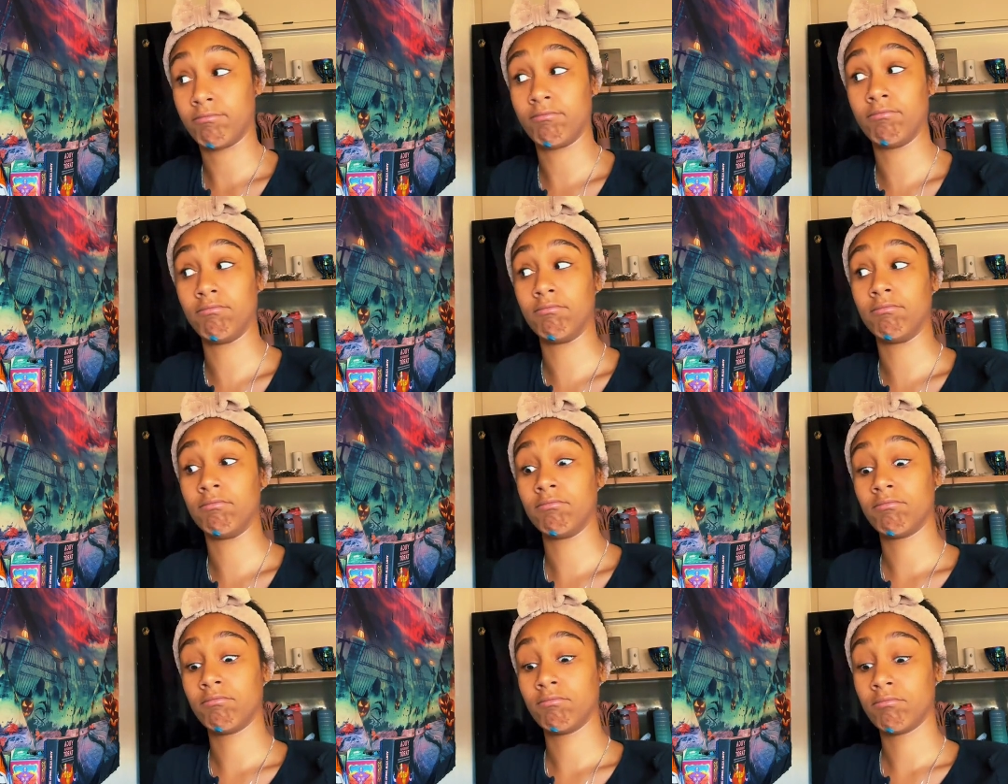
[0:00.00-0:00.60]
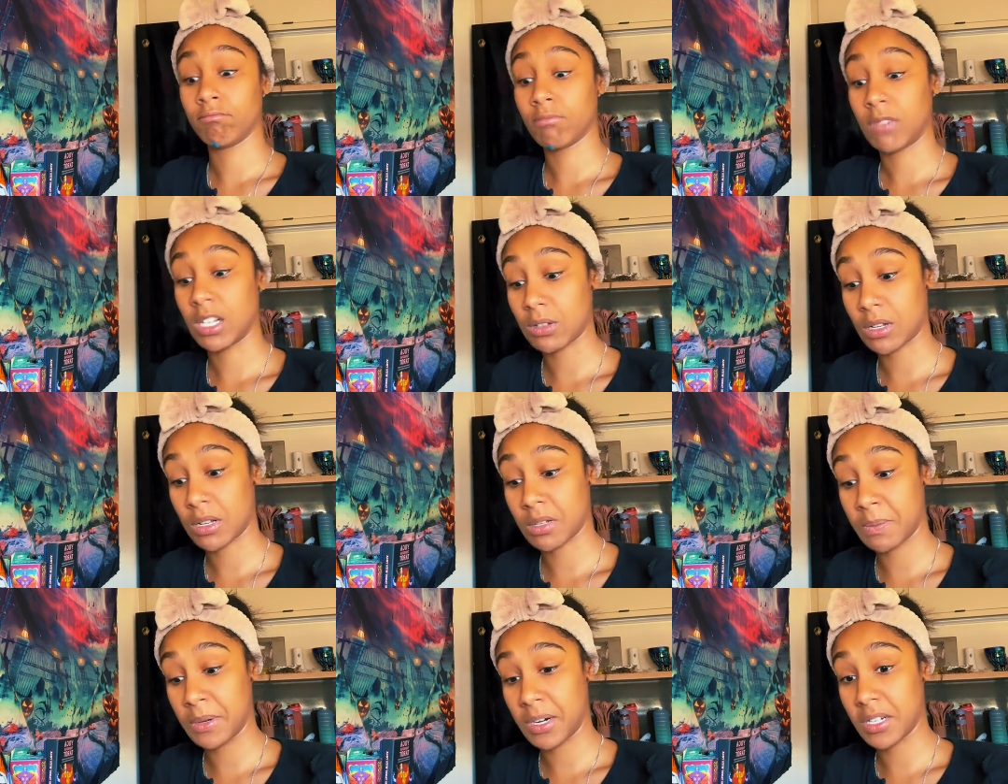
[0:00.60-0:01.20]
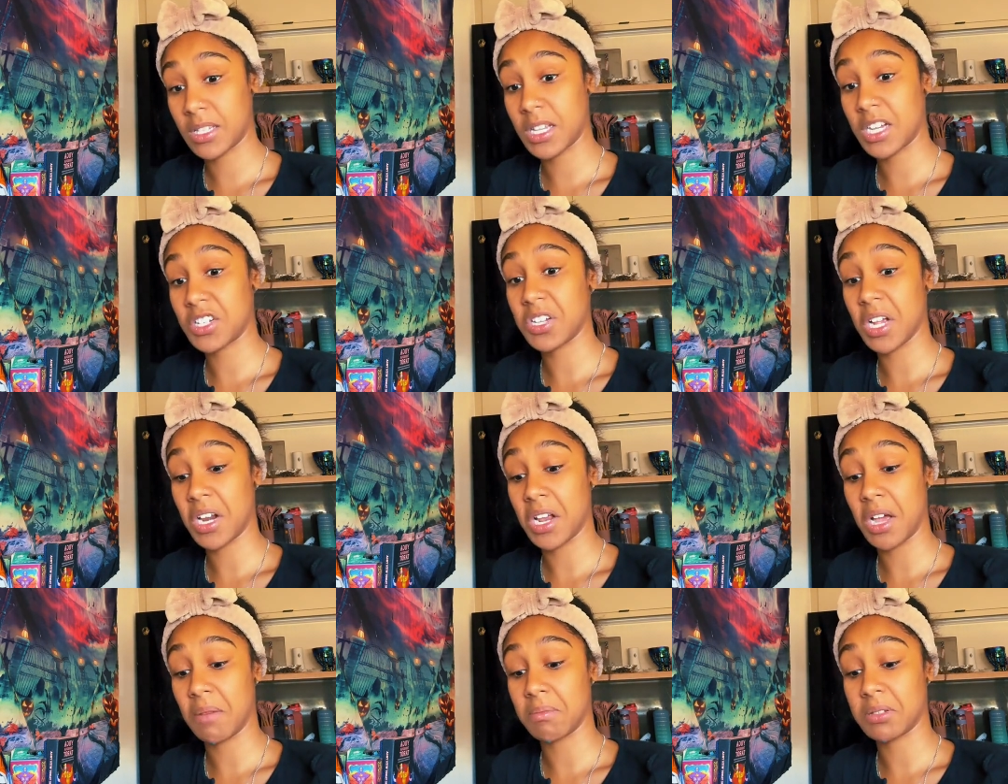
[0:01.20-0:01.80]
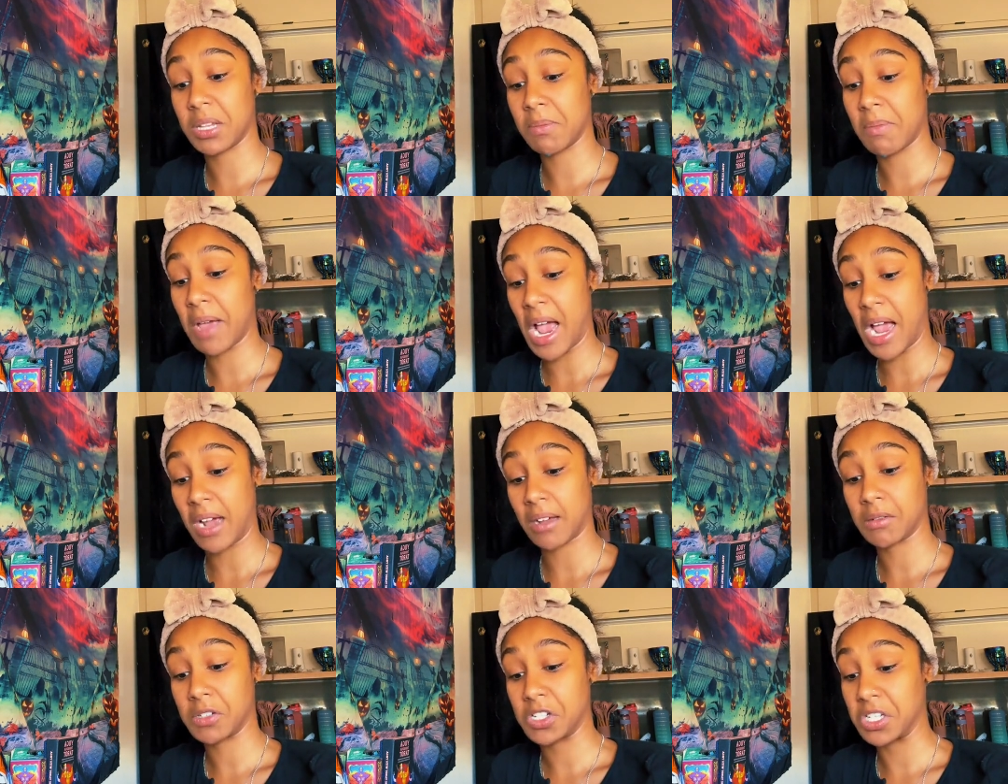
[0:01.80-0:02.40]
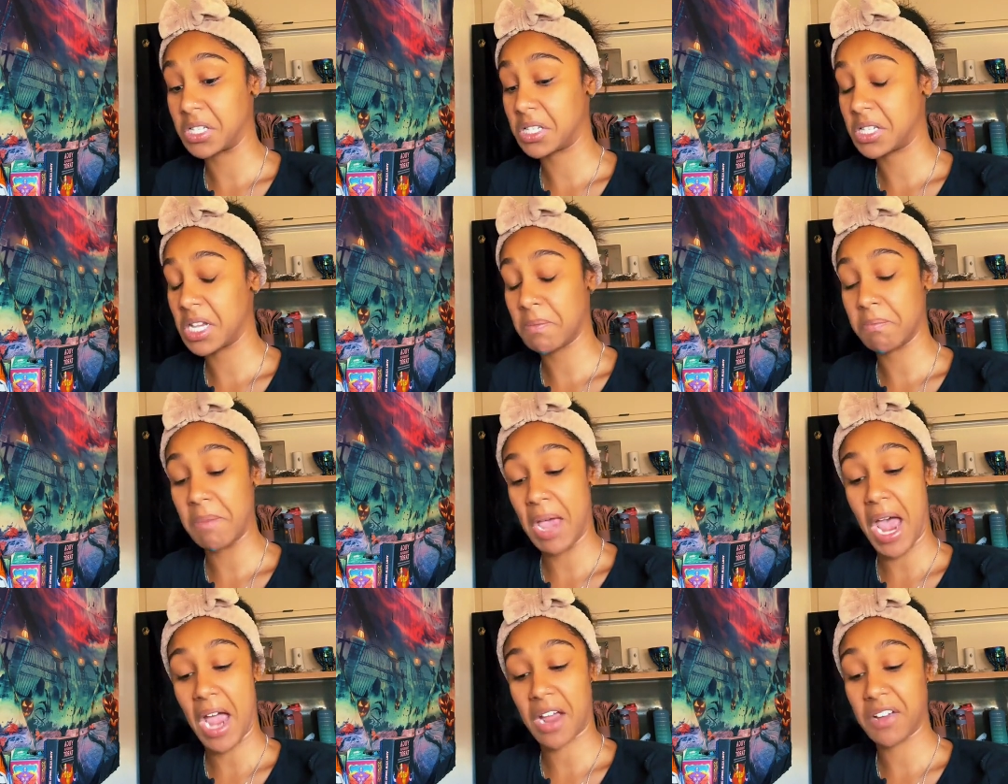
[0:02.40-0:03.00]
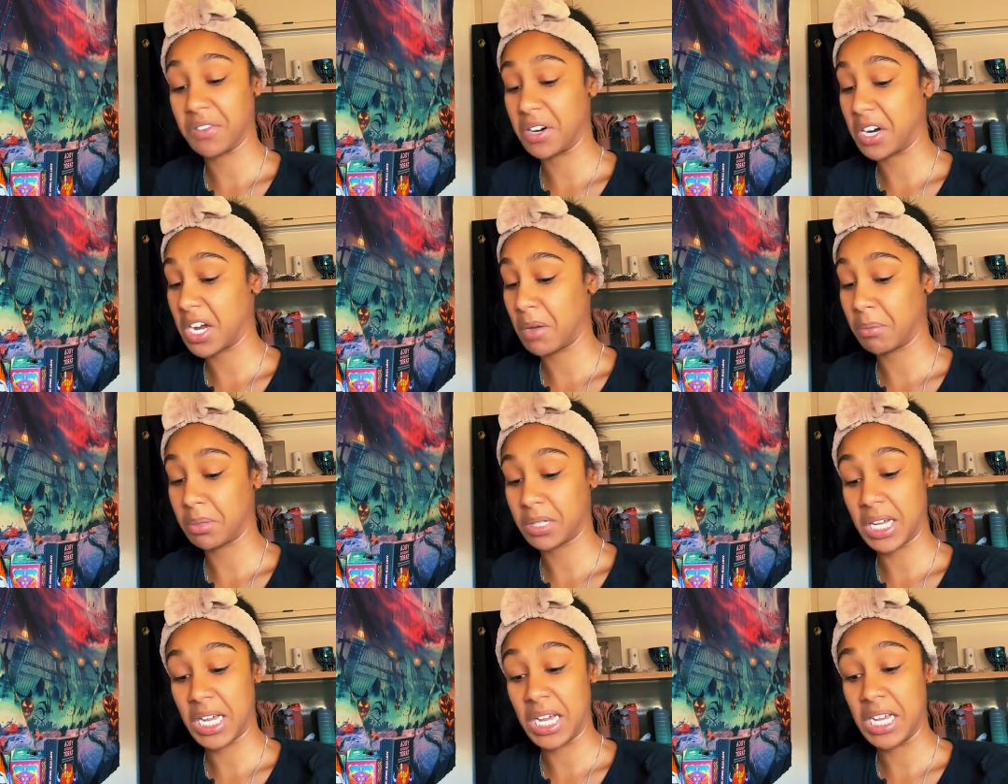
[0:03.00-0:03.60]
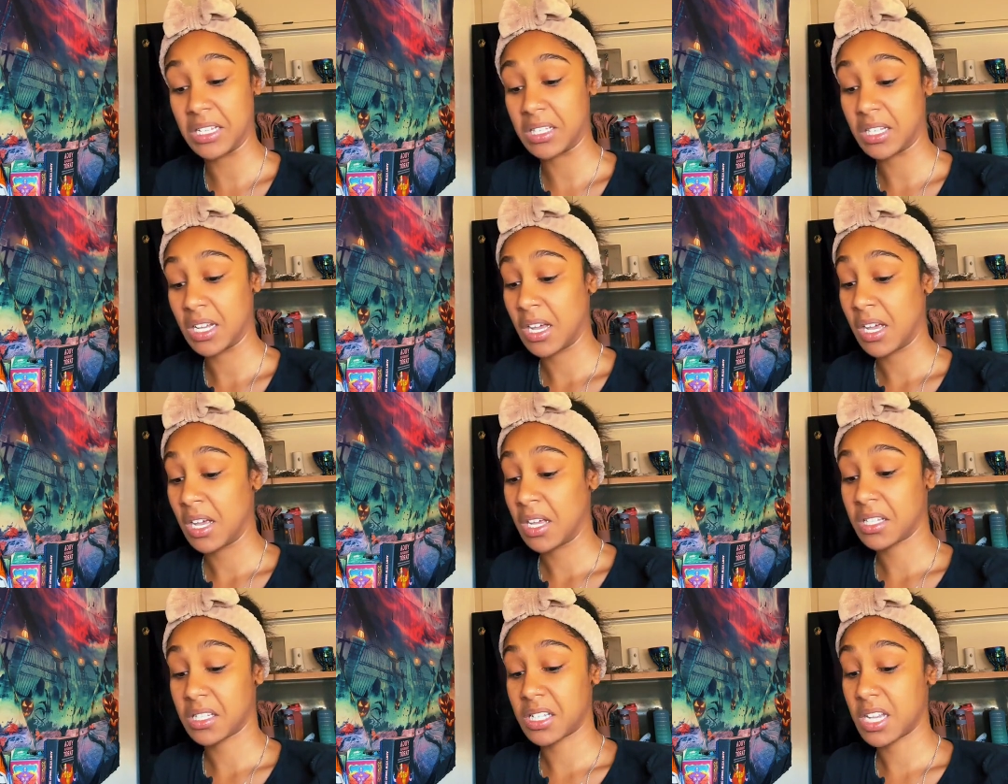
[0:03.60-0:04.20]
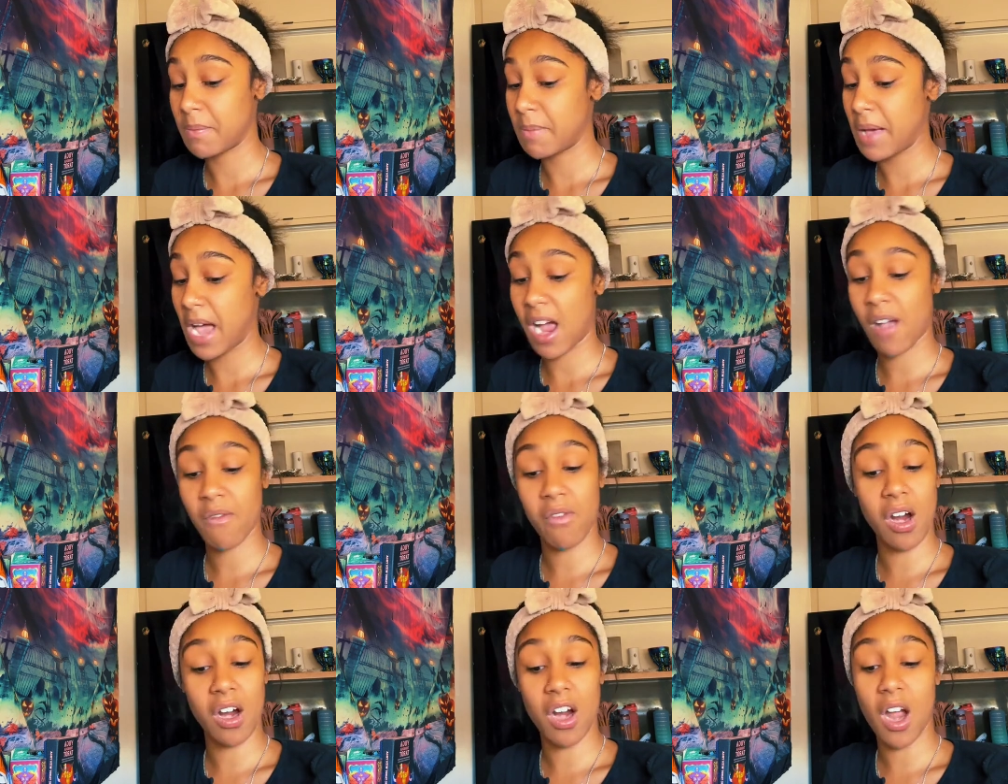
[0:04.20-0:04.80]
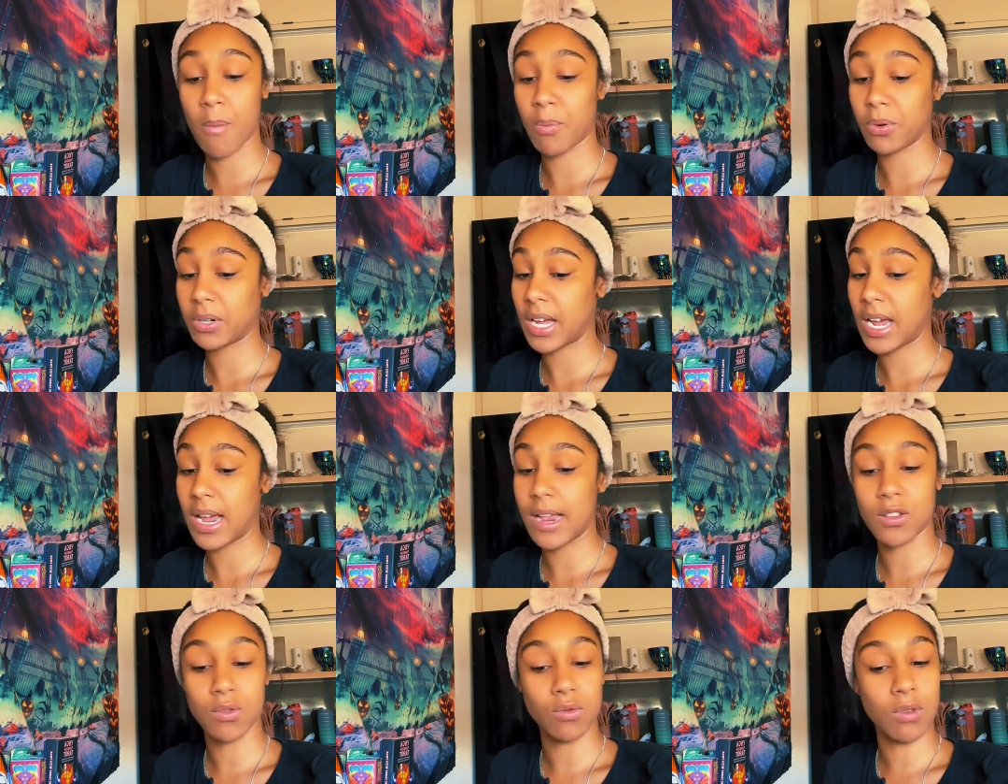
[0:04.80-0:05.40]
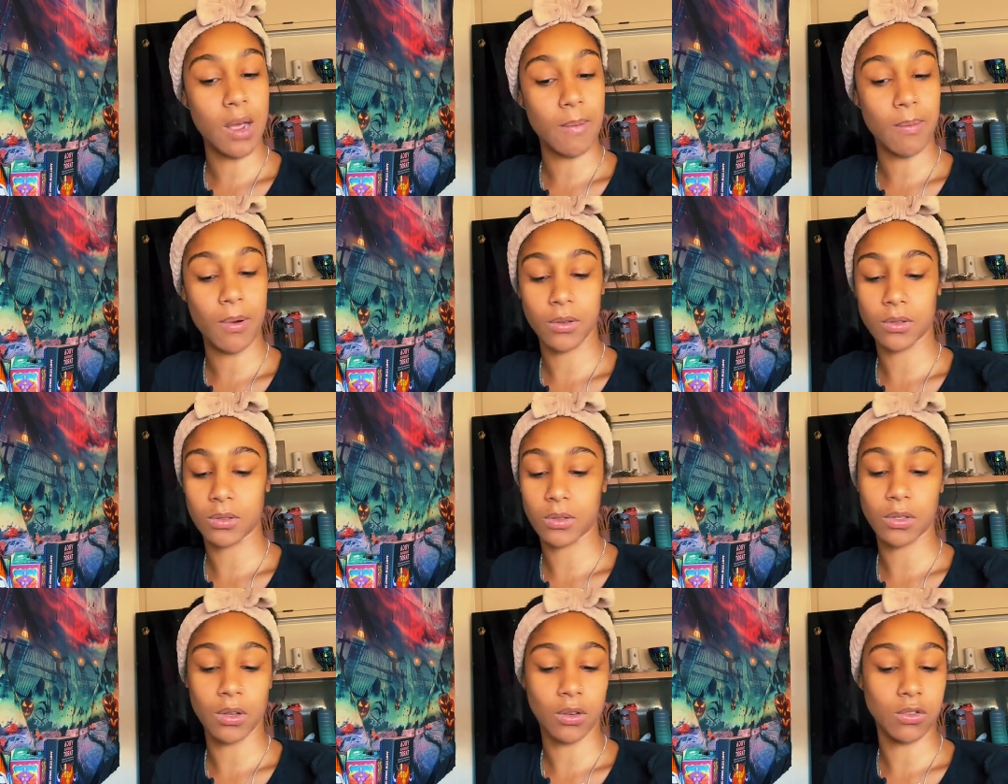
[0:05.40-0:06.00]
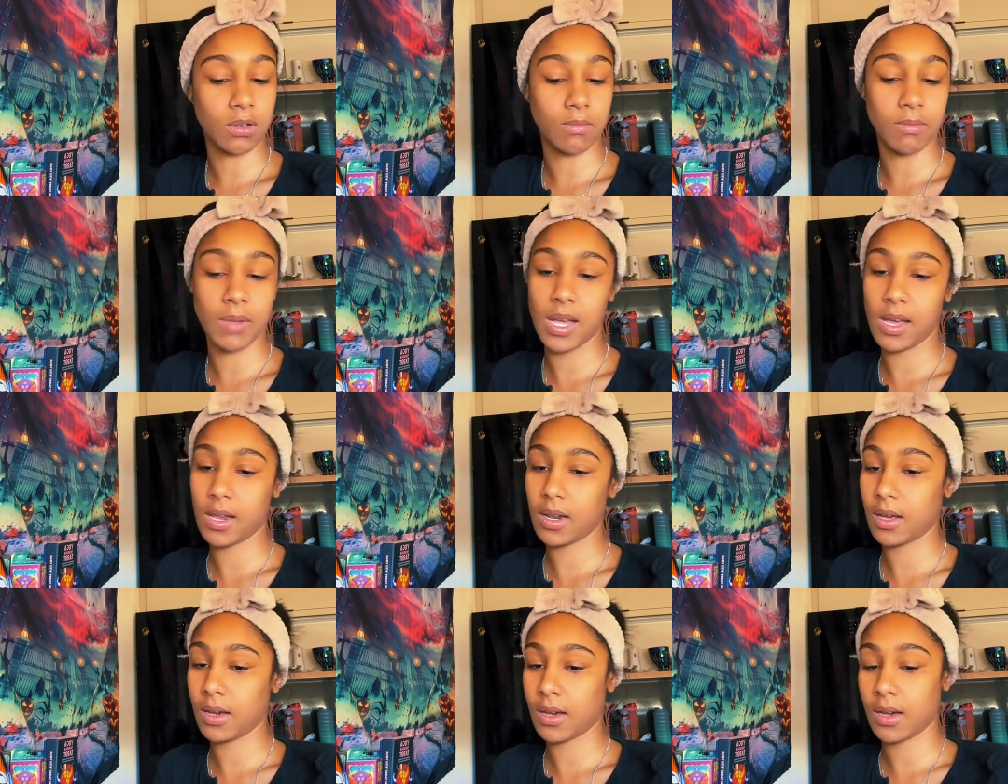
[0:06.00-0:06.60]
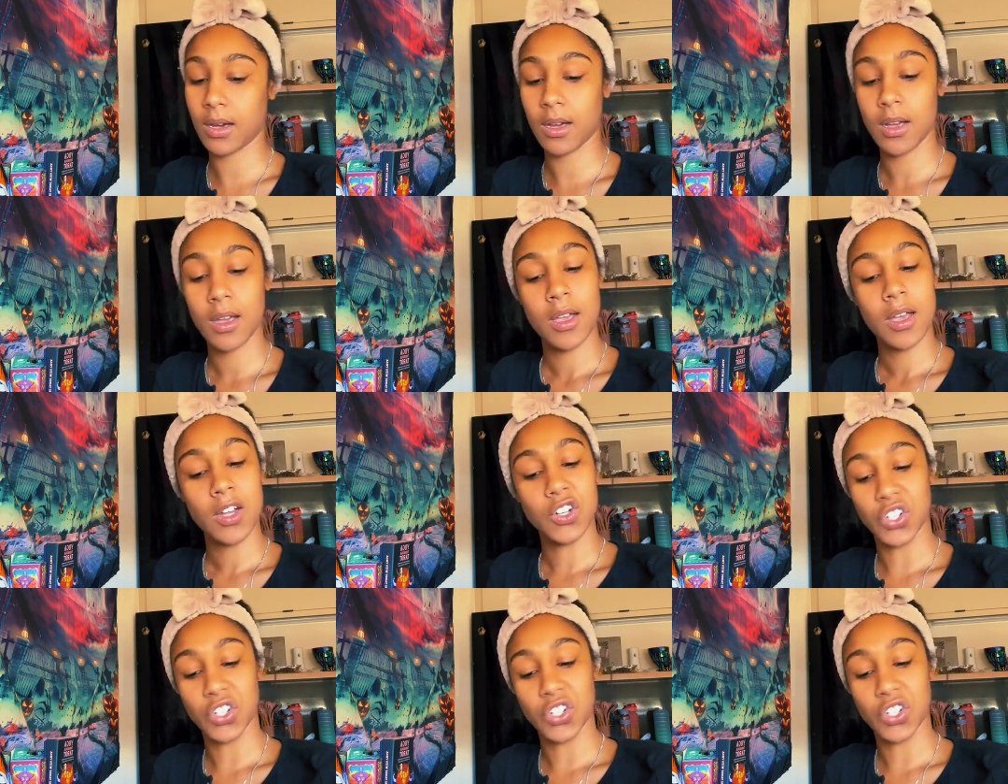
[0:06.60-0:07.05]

That's why Spirit says, shut up, sit back. Just sit back for a couple days. Sit back for a couple days. Do not post on social media.